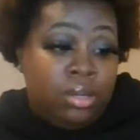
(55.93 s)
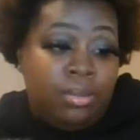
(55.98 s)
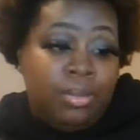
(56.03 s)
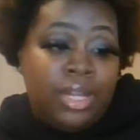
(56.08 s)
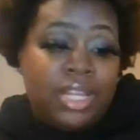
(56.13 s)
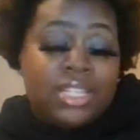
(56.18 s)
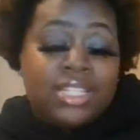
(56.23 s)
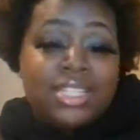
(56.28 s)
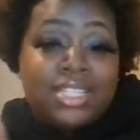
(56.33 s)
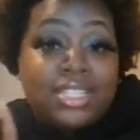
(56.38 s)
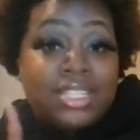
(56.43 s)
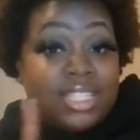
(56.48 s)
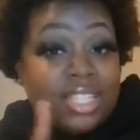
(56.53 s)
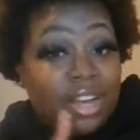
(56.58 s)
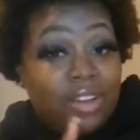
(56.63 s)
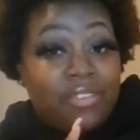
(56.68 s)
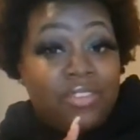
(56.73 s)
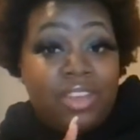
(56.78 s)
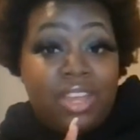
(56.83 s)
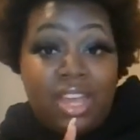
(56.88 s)
It's
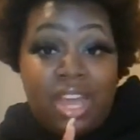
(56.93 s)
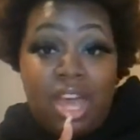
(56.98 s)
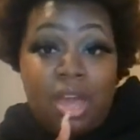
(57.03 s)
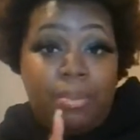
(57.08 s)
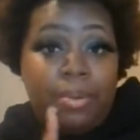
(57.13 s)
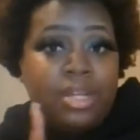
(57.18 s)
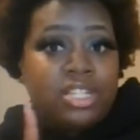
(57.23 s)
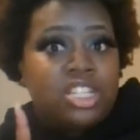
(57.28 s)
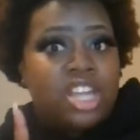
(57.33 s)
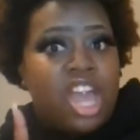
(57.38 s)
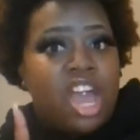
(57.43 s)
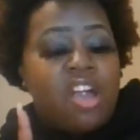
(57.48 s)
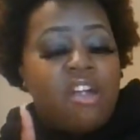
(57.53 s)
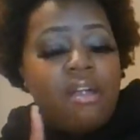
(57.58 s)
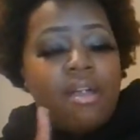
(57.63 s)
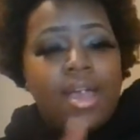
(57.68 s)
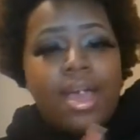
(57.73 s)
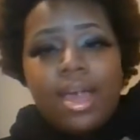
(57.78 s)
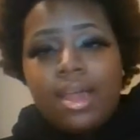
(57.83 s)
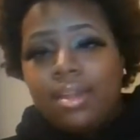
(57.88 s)
self-heating hot pot, so y'all
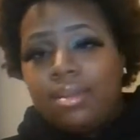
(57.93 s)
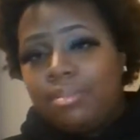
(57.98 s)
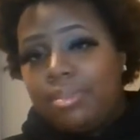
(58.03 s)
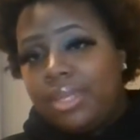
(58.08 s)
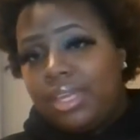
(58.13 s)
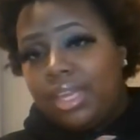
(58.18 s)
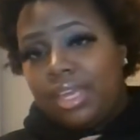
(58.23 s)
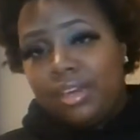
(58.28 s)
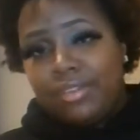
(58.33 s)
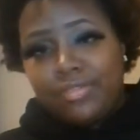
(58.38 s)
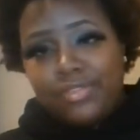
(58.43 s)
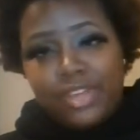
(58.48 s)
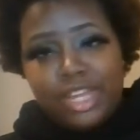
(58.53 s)
got to be careful.